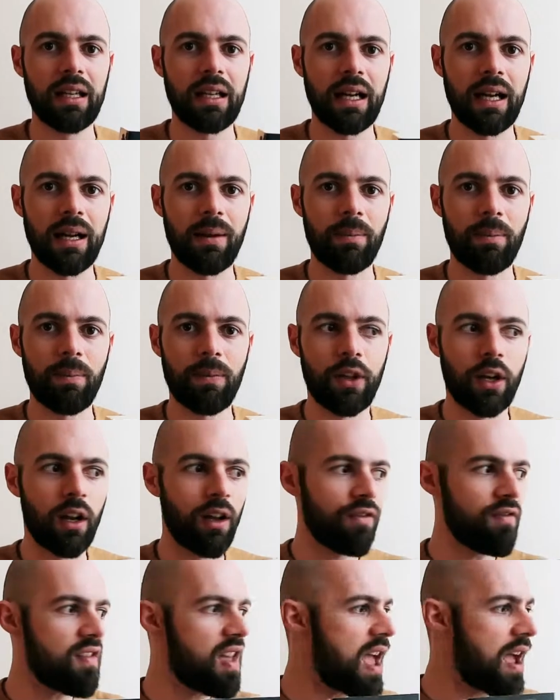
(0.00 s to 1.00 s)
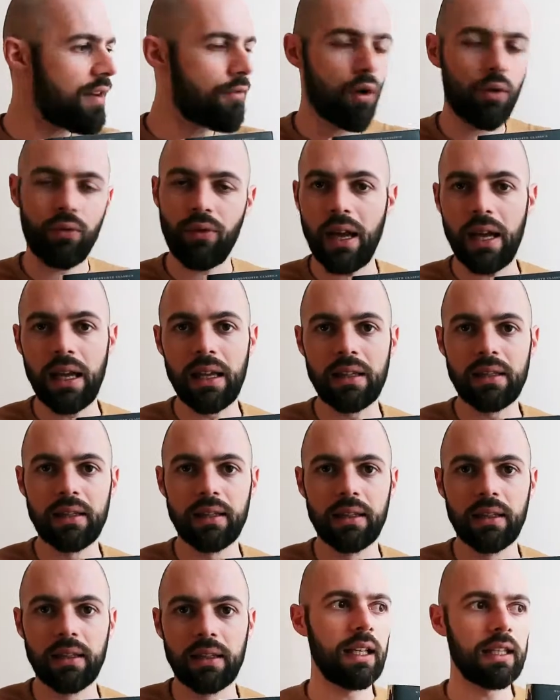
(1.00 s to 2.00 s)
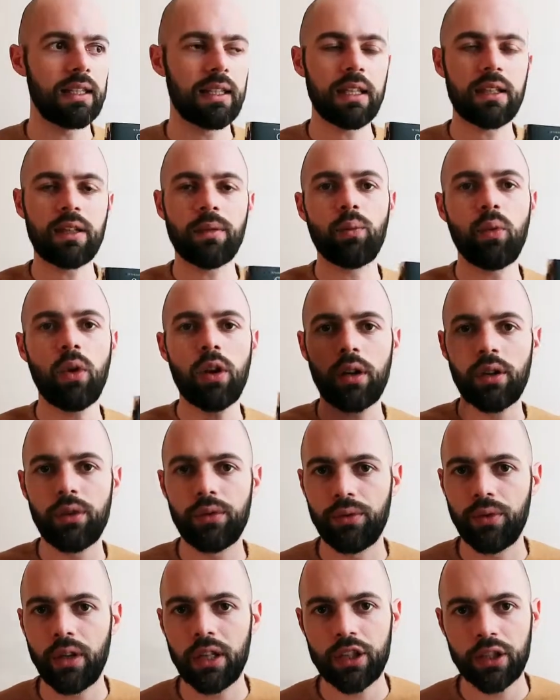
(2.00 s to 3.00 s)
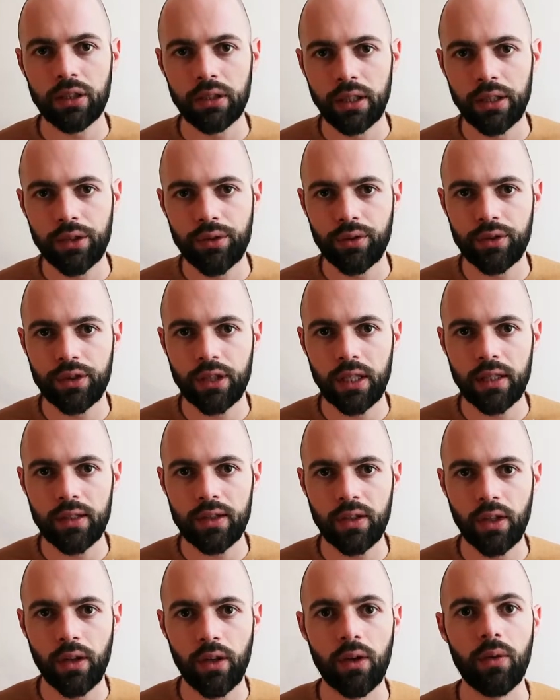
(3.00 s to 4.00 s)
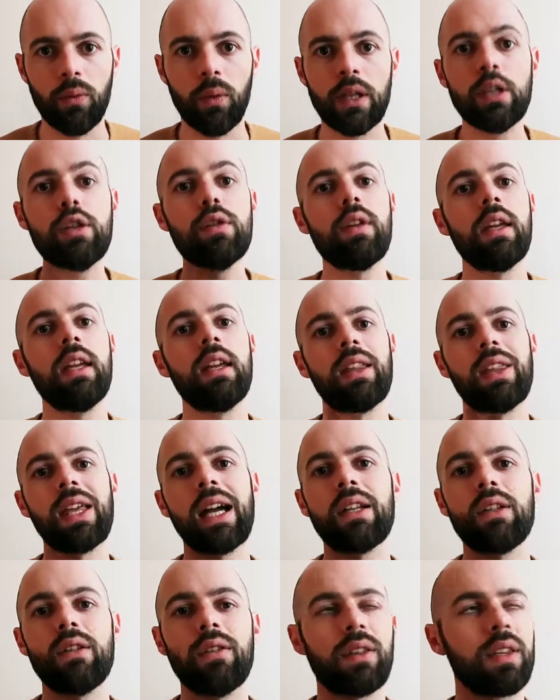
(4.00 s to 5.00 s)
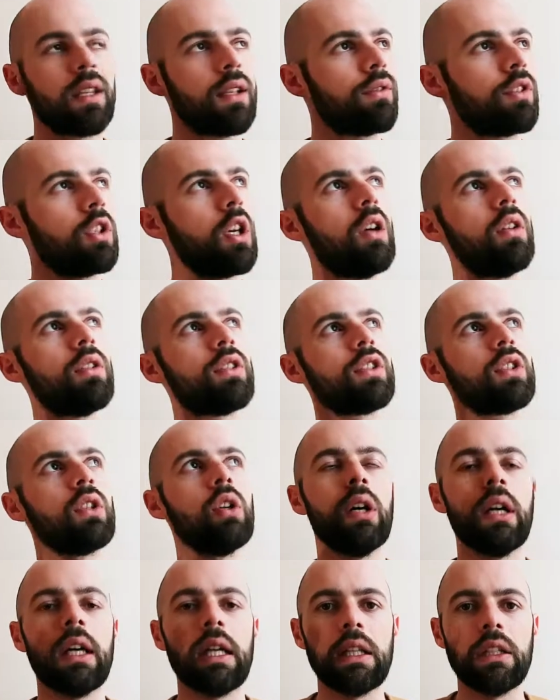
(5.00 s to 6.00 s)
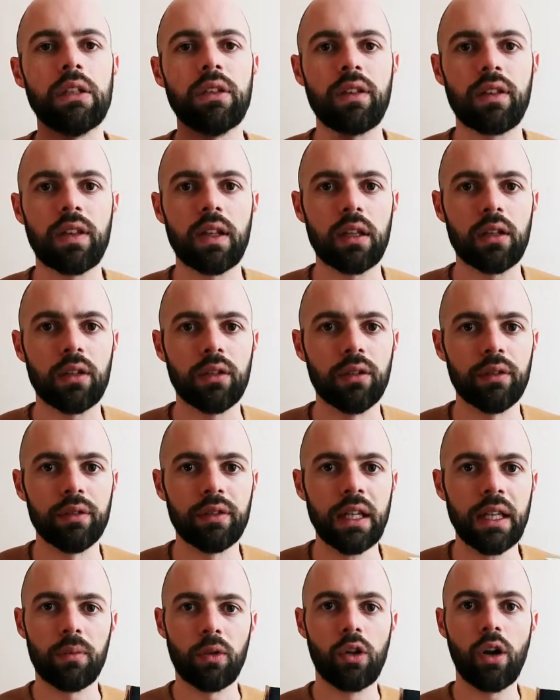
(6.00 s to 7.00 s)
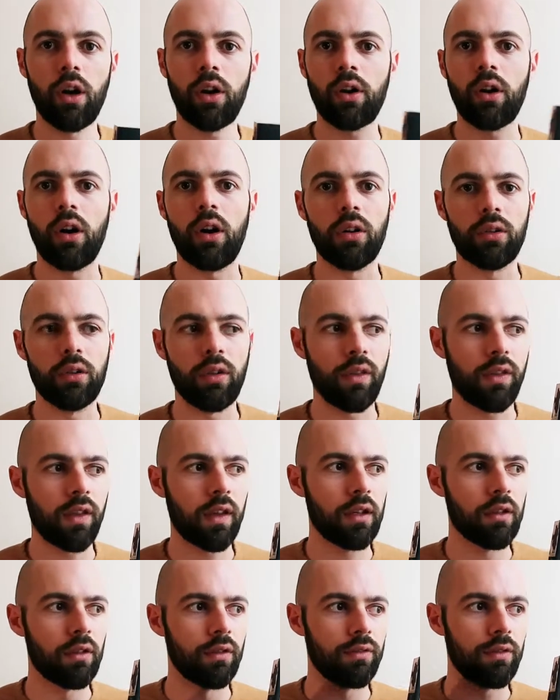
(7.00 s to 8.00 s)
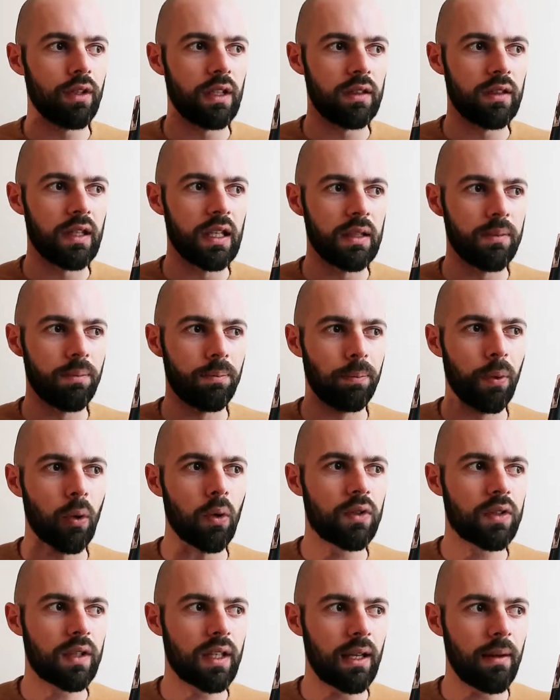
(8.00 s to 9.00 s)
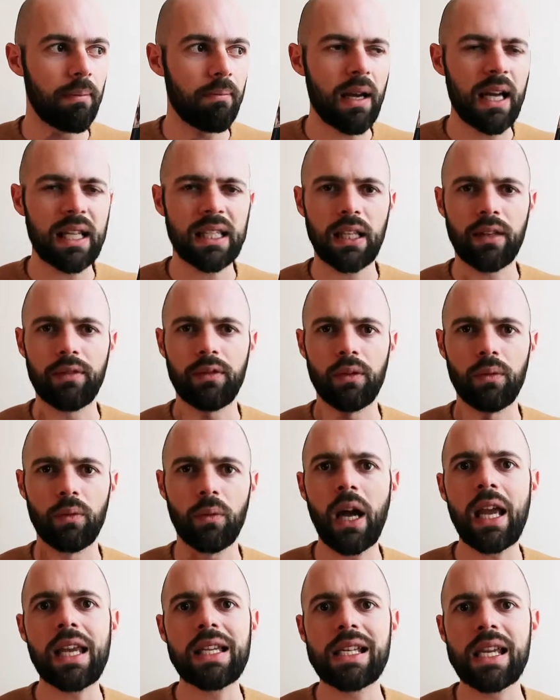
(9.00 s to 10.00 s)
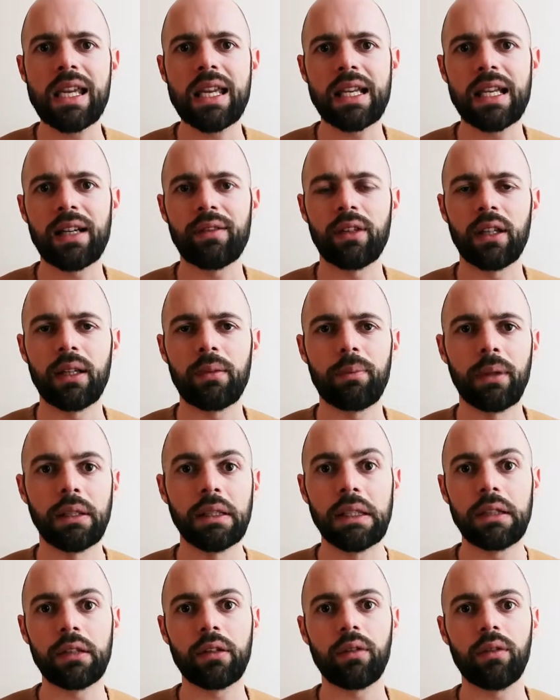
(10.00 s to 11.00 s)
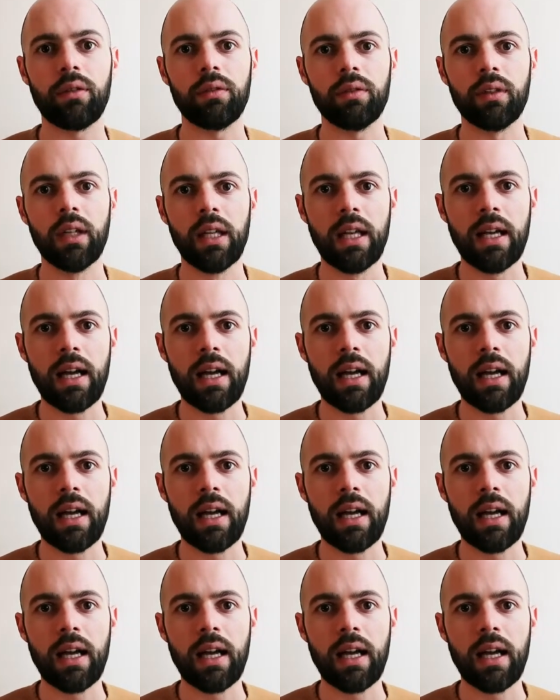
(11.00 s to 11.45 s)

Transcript: that I've ever read. It's a work of Russian literature. So when you hear that, you think of Tolstoy and you think of Gogol, you think of these books that are massive and weighty and have like political